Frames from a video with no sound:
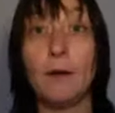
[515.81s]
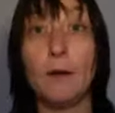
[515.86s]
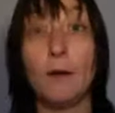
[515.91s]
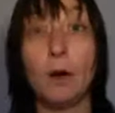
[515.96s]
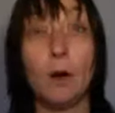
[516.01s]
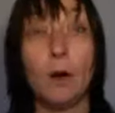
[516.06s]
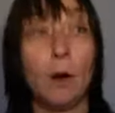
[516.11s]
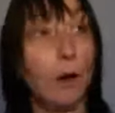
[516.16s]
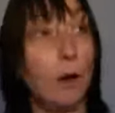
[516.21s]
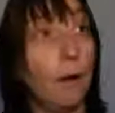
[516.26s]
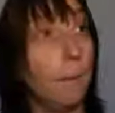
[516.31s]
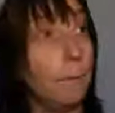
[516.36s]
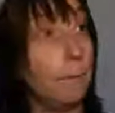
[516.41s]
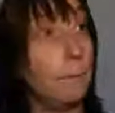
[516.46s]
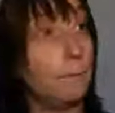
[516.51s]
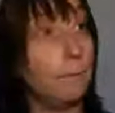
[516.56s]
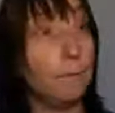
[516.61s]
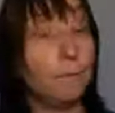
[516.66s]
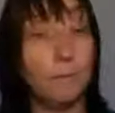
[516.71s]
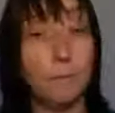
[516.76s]

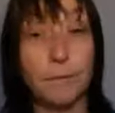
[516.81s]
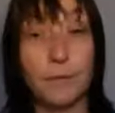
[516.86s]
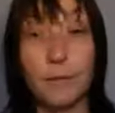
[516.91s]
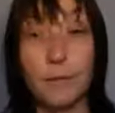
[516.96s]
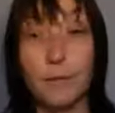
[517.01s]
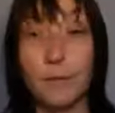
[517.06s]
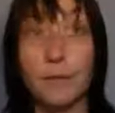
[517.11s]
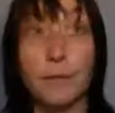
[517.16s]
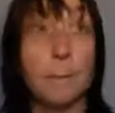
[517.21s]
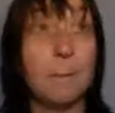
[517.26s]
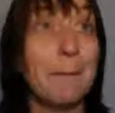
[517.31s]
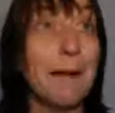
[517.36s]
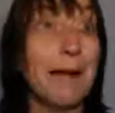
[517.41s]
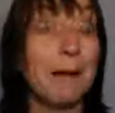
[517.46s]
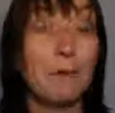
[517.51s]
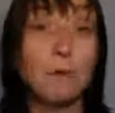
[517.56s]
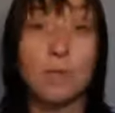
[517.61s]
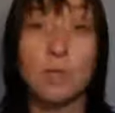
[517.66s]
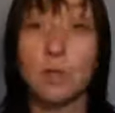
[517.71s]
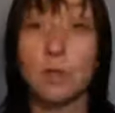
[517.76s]
Um, yeah, the
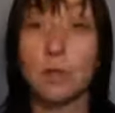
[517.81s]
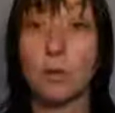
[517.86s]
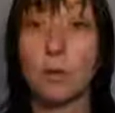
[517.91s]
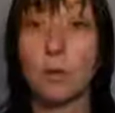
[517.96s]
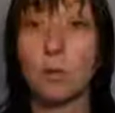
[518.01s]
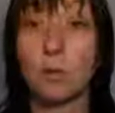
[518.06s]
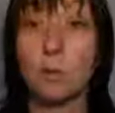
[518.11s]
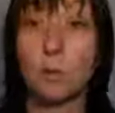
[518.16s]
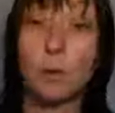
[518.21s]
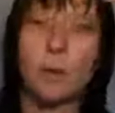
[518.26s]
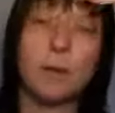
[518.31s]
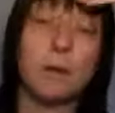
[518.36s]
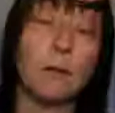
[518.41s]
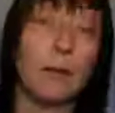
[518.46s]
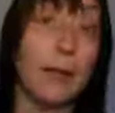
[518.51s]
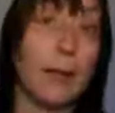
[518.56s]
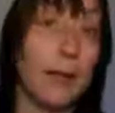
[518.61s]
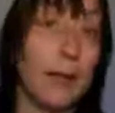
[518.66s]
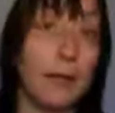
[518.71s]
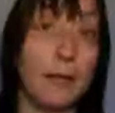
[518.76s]
mountain will
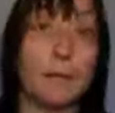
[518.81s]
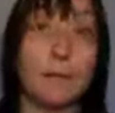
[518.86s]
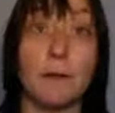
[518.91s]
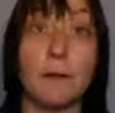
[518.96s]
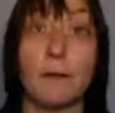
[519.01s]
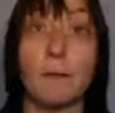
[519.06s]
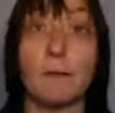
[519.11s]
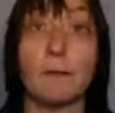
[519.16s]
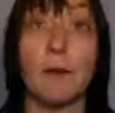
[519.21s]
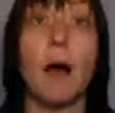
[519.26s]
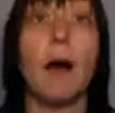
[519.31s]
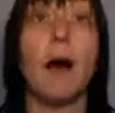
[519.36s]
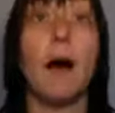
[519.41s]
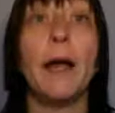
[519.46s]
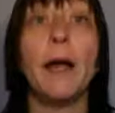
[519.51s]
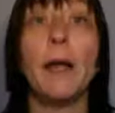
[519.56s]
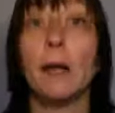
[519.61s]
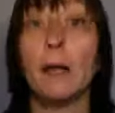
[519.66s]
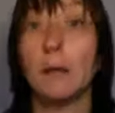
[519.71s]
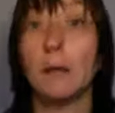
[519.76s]
get even
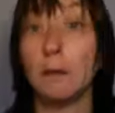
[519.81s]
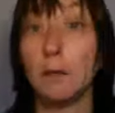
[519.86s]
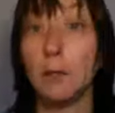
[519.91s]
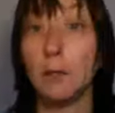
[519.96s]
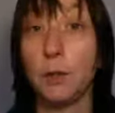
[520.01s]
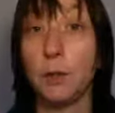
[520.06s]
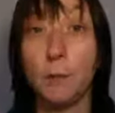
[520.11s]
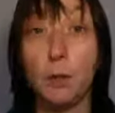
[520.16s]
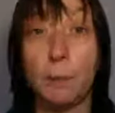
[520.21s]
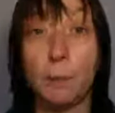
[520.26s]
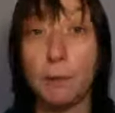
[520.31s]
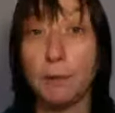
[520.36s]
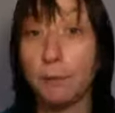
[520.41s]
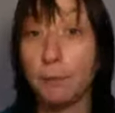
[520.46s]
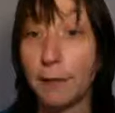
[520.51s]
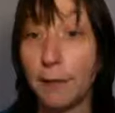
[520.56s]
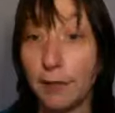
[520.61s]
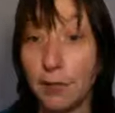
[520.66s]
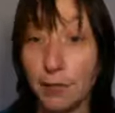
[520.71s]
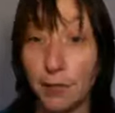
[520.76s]
higher, you won't be
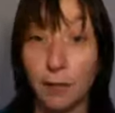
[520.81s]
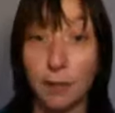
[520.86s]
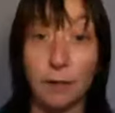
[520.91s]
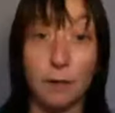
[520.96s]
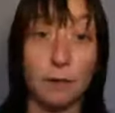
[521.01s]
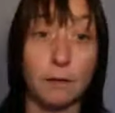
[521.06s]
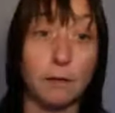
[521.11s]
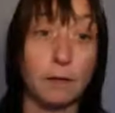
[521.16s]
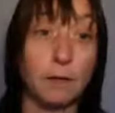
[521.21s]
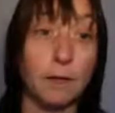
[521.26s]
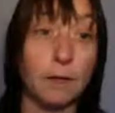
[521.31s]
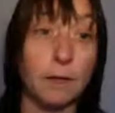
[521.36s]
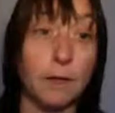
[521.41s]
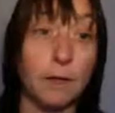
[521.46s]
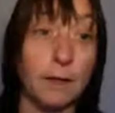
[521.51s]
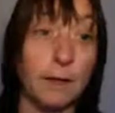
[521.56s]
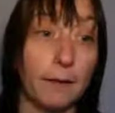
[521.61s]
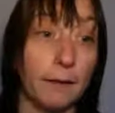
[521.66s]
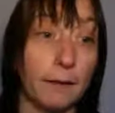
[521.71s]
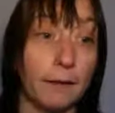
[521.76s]
reaching,
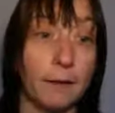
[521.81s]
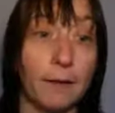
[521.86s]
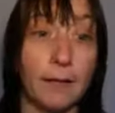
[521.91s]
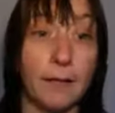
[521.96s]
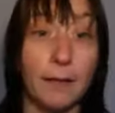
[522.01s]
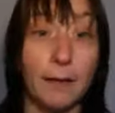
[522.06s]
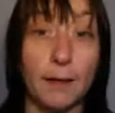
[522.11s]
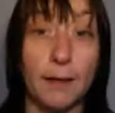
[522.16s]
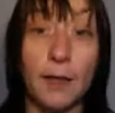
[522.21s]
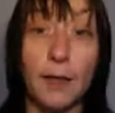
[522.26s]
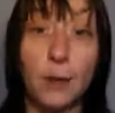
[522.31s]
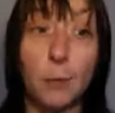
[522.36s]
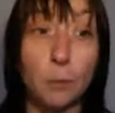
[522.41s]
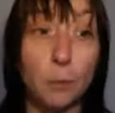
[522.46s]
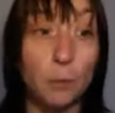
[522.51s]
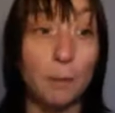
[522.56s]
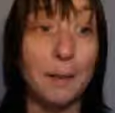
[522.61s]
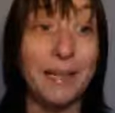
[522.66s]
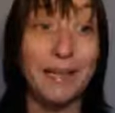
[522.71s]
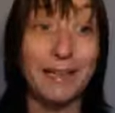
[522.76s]
yeah, yeah, it
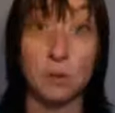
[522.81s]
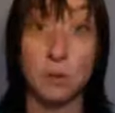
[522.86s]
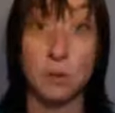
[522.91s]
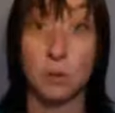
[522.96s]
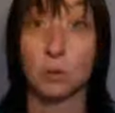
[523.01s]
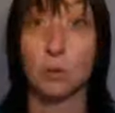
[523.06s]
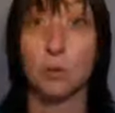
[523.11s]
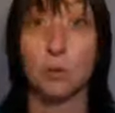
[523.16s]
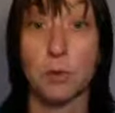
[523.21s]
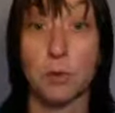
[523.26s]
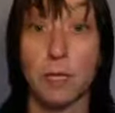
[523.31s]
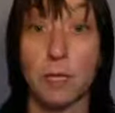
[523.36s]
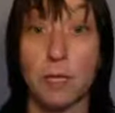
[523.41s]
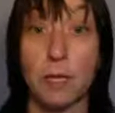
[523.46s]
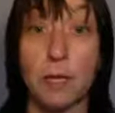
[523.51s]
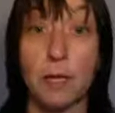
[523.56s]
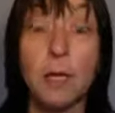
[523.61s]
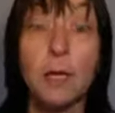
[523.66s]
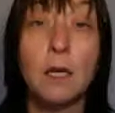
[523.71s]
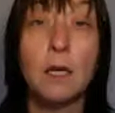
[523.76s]
will be
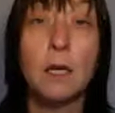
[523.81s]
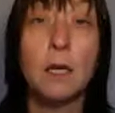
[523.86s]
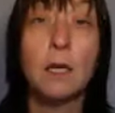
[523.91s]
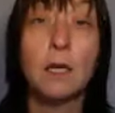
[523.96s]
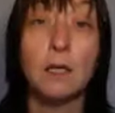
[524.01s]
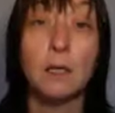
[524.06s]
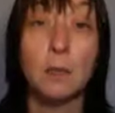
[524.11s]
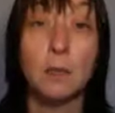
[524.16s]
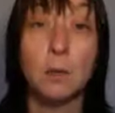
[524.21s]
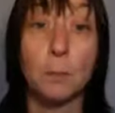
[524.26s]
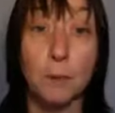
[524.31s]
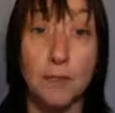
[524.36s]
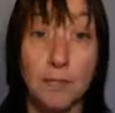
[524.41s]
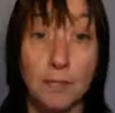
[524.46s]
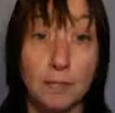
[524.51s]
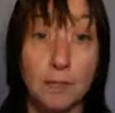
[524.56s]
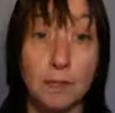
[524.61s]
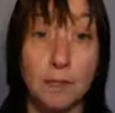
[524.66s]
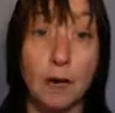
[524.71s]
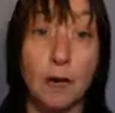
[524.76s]
exhausting and you'll be
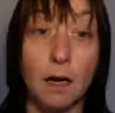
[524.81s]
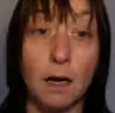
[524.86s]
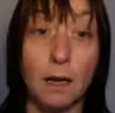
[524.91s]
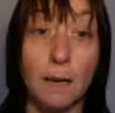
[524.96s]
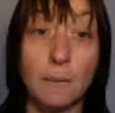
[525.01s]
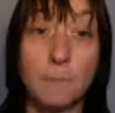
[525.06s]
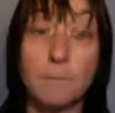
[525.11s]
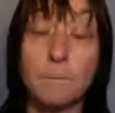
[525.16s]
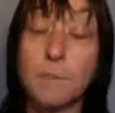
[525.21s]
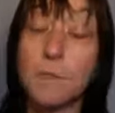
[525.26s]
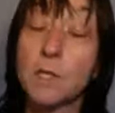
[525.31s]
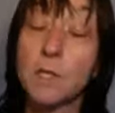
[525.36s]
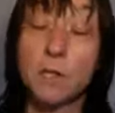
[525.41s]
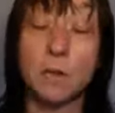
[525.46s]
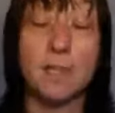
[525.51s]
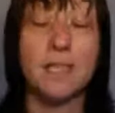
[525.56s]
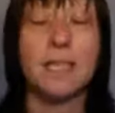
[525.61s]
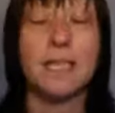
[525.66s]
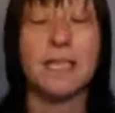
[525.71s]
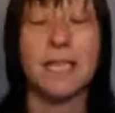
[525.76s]
stuck. Do you
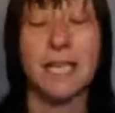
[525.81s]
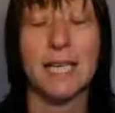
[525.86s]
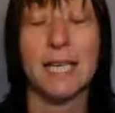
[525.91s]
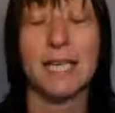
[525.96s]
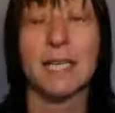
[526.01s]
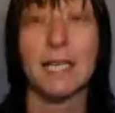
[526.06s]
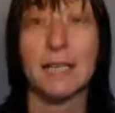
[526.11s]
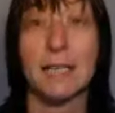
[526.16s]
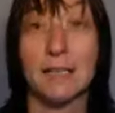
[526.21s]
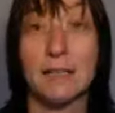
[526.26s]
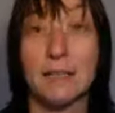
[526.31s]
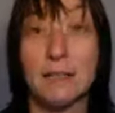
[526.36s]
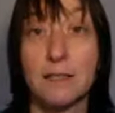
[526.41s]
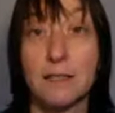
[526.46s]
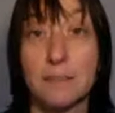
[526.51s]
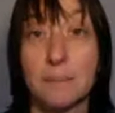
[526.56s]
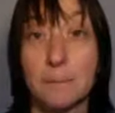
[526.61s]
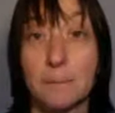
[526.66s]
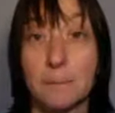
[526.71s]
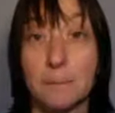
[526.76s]
understand
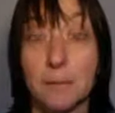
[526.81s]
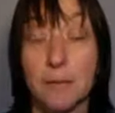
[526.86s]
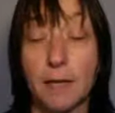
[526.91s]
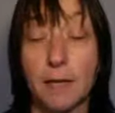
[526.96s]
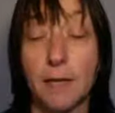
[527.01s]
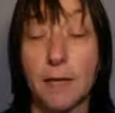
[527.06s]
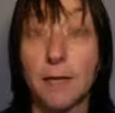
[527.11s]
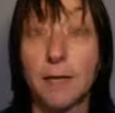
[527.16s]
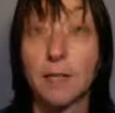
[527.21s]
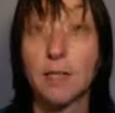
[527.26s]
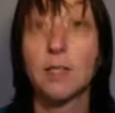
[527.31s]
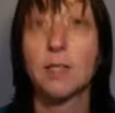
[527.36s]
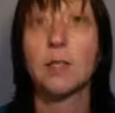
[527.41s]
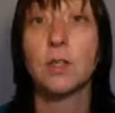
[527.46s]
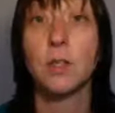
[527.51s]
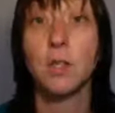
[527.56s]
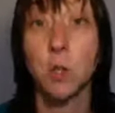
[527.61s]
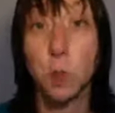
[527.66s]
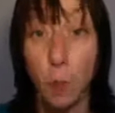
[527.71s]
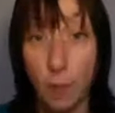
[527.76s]
this? Yeah, do
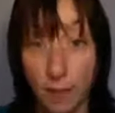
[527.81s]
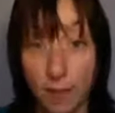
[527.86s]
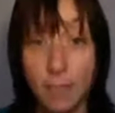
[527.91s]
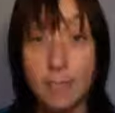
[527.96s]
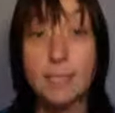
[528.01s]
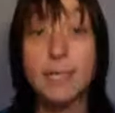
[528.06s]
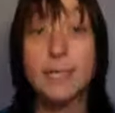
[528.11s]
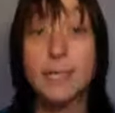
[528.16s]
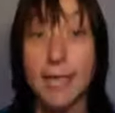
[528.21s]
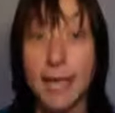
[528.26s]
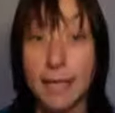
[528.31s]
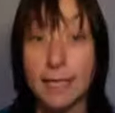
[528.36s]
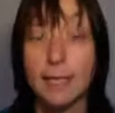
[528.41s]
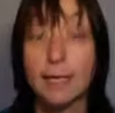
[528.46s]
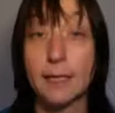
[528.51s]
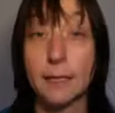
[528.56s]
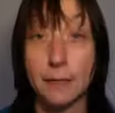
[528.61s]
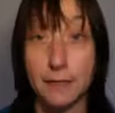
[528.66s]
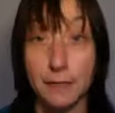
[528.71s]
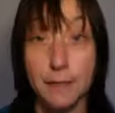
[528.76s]
you
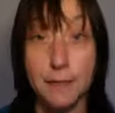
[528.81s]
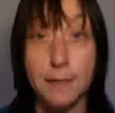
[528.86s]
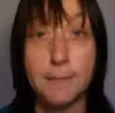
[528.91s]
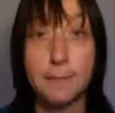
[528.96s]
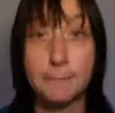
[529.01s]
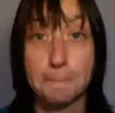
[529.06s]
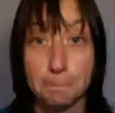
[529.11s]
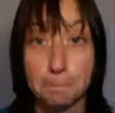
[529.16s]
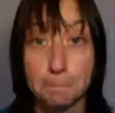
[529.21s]
understand this?